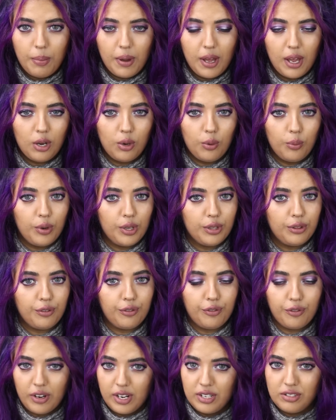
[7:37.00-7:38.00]
but
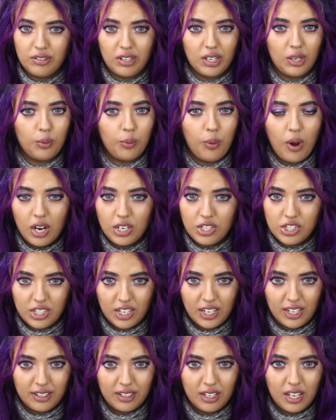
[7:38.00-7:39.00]
with Frederick
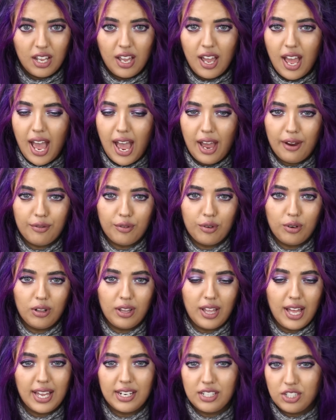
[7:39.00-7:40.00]
watching,
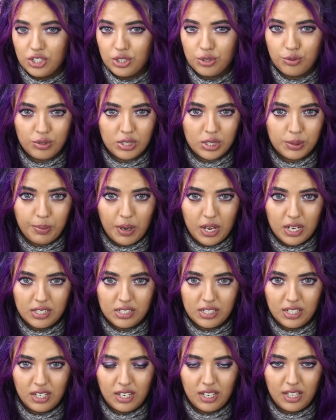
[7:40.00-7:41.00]
Avril had just
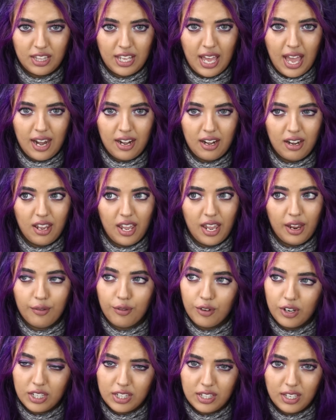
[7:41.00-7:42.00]
responded that
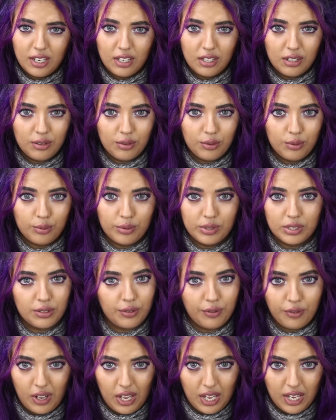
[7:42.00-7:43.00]
everything
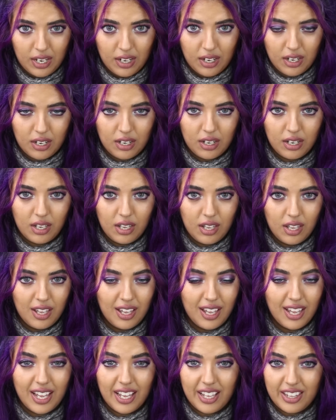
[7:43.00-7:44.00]
was fine.
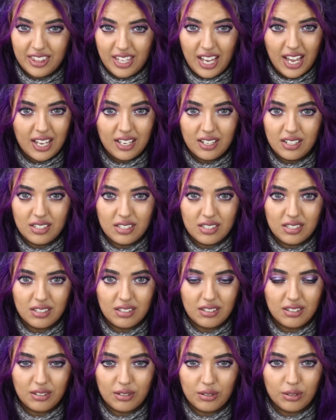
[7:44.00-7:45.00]
And that
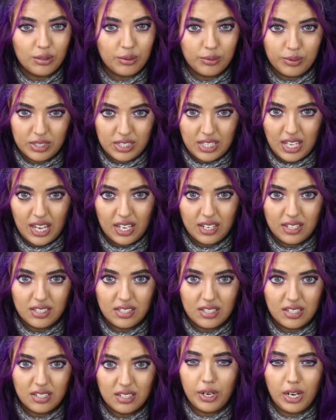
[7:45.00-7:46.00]
was
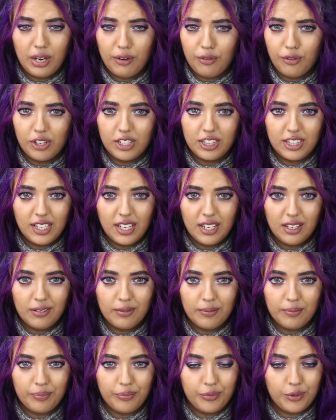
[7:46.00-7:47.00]
that. But
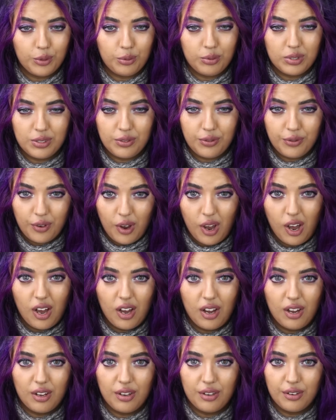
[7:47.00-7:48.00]
everything was
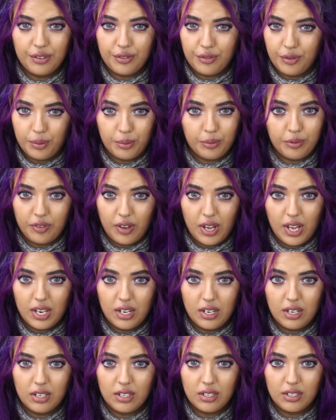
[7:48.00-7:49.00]
far from
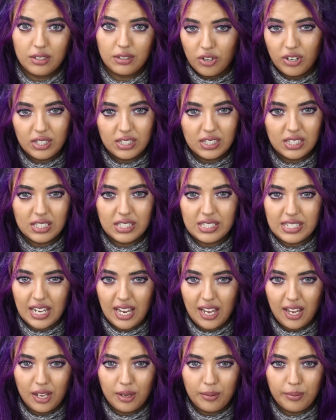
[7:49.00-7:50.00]
fine. During this
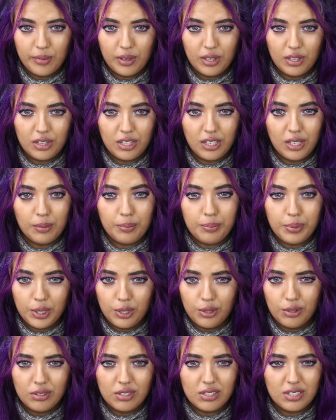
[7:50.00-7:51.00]
time, the
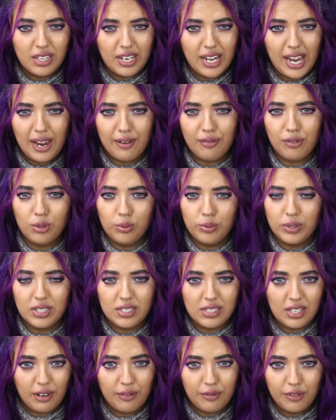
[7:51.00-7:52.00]
abuse that Avril
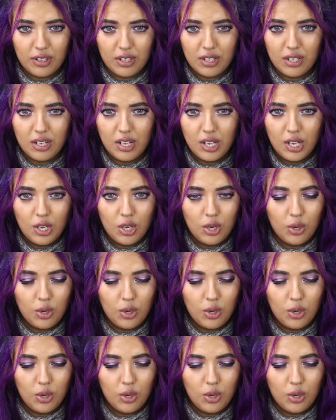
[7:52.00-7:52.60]
would suffer